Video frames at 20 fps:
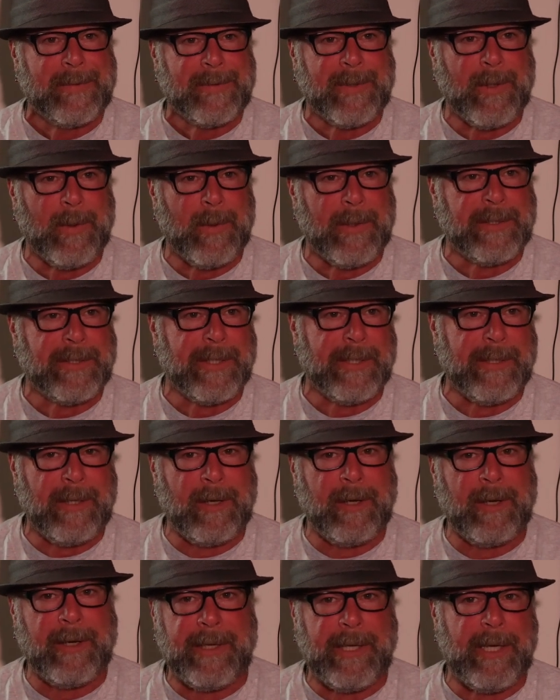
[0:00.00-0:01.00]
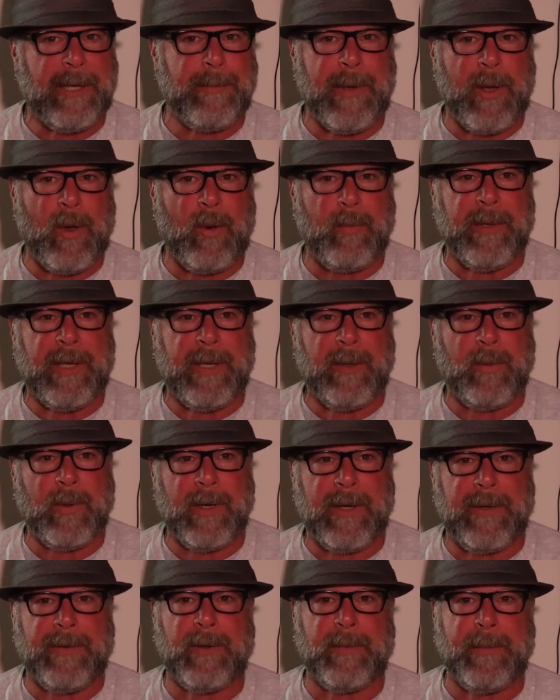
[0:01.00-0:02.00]
So I said, uh, email me
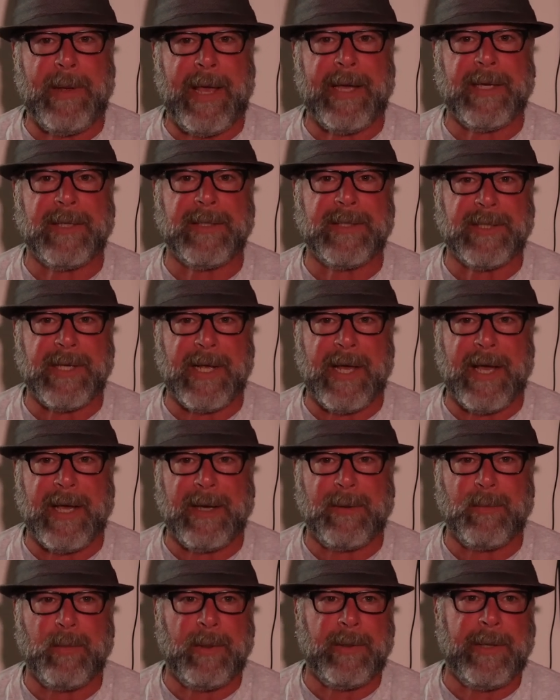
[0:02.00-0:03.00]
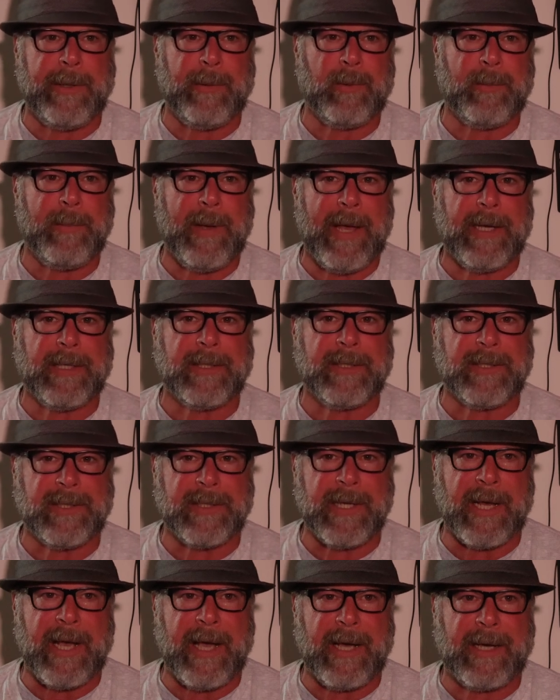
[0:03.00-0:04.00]
when they're back in stock. Well, they were back in
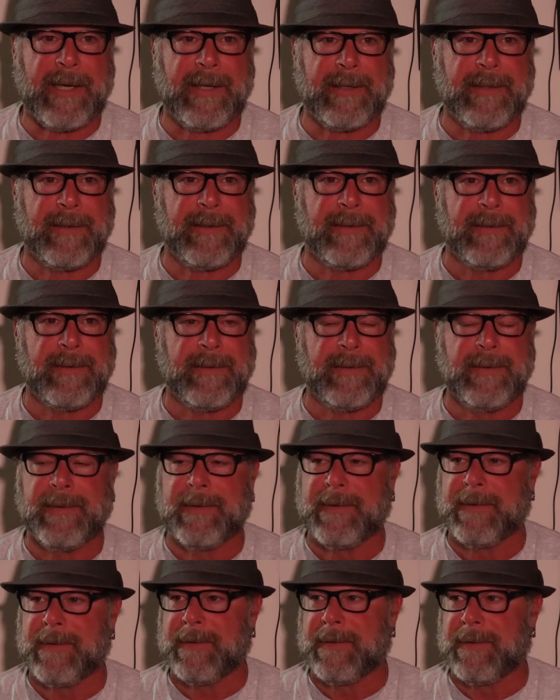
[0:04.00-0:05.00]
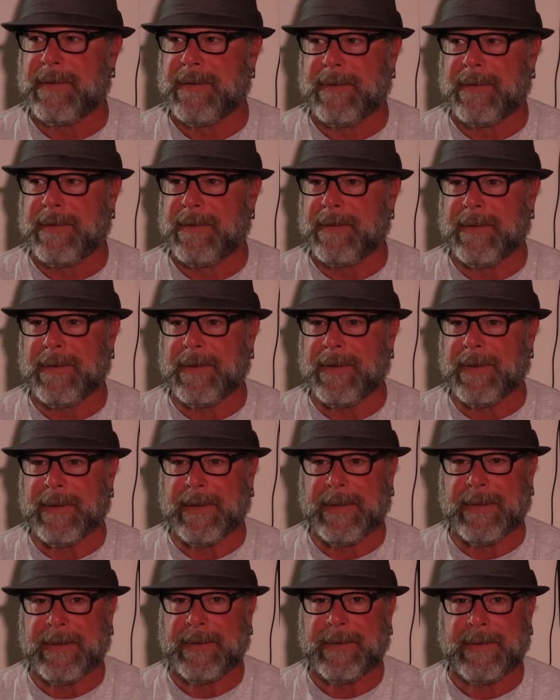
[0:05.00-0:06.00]
stock
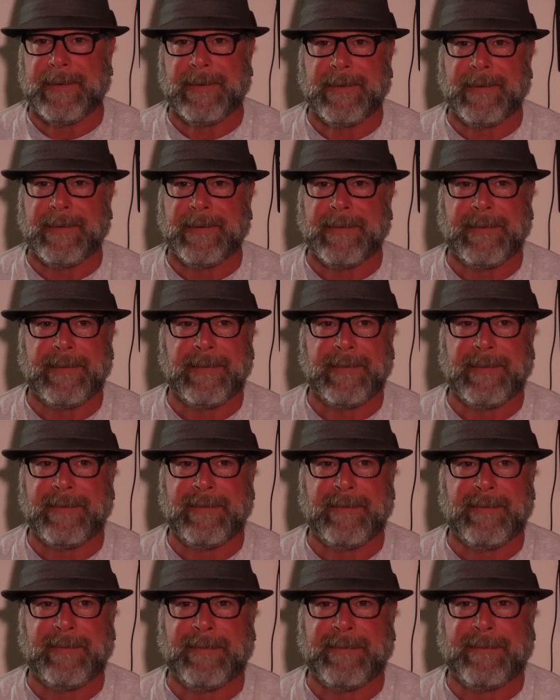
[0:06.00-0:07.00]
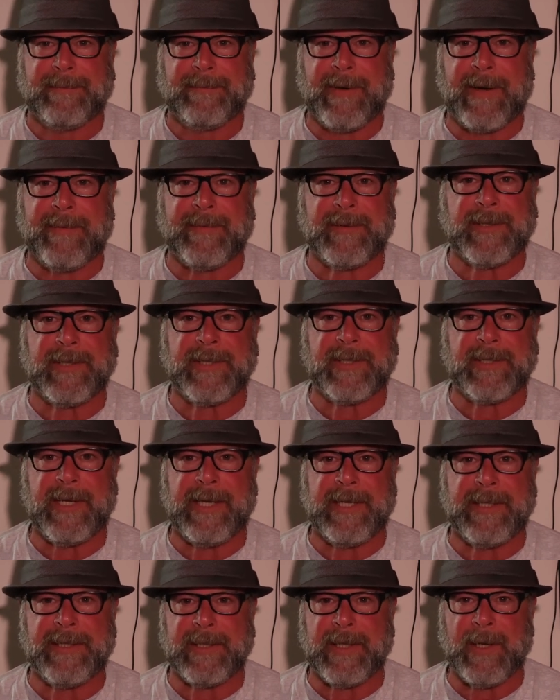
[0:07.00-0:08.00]
uh, five or six
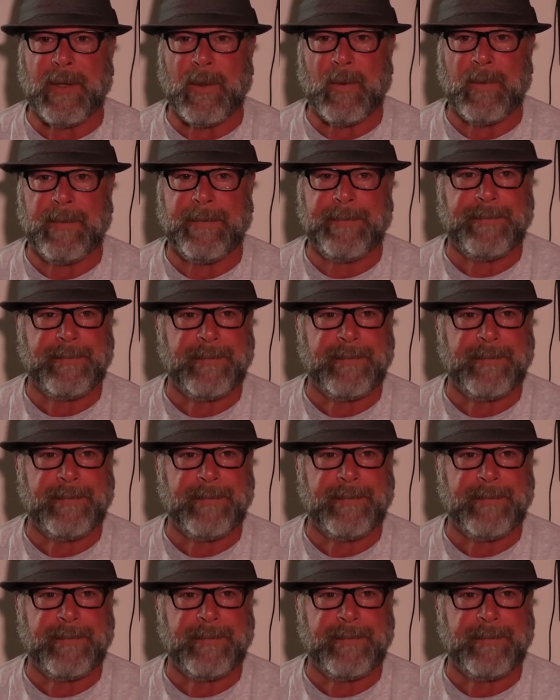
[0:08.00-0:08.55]
days ago.